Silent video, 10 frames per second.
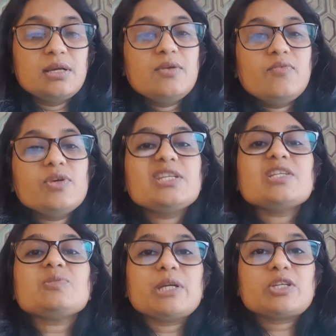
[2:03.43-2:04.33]
with
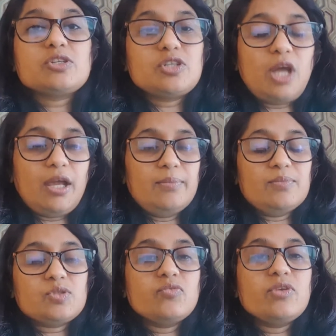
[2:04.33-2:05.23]
respect to time.
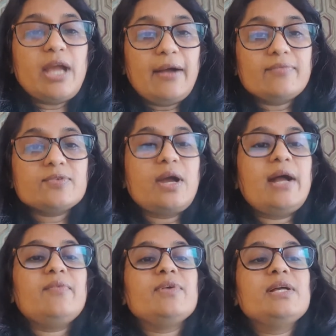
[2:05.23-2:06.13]
So we have to
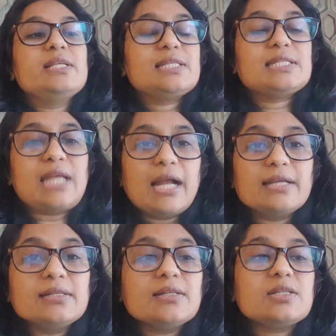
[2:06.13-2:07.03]
have
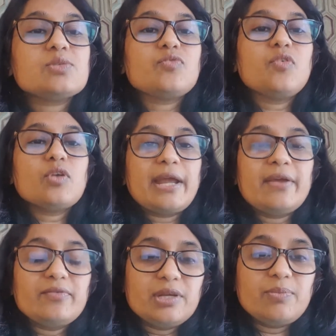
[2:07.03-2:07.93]
standards for
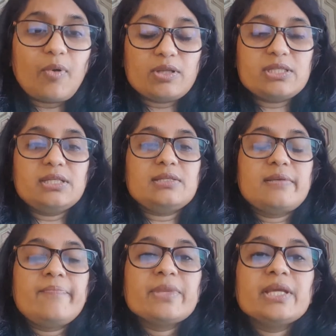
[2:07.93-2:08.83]
every process.
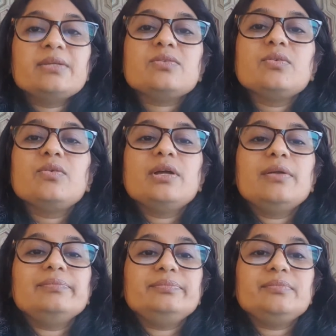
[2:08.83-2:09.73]
So
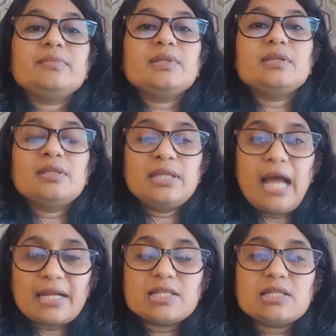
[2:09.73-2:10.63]

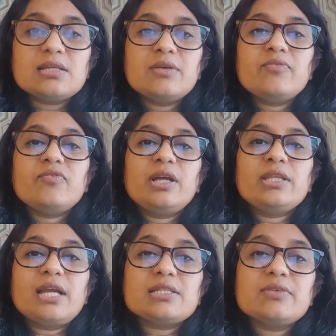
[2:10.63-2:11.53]
that is
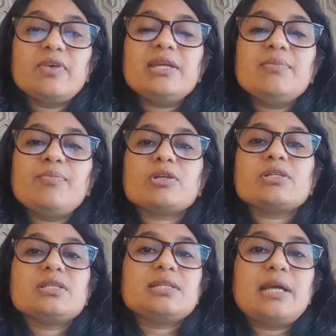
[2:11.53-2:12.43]
a very
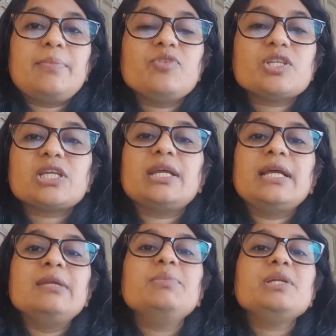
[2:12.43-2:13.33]
important step which can
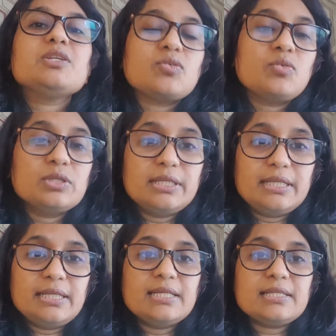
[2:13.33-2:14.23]
eliminate all the
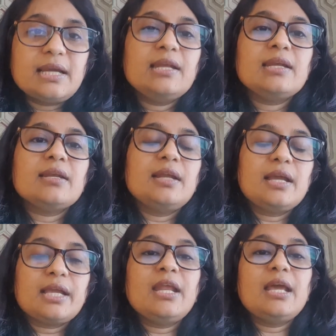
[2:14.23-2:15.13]
delays and
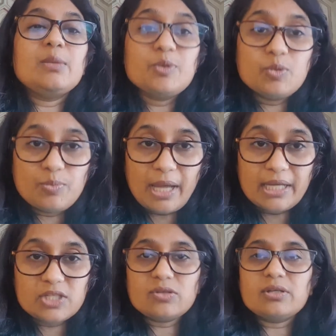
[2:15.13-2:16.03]
can help you
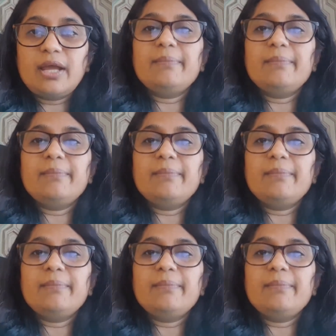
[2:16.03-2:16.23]
manage your time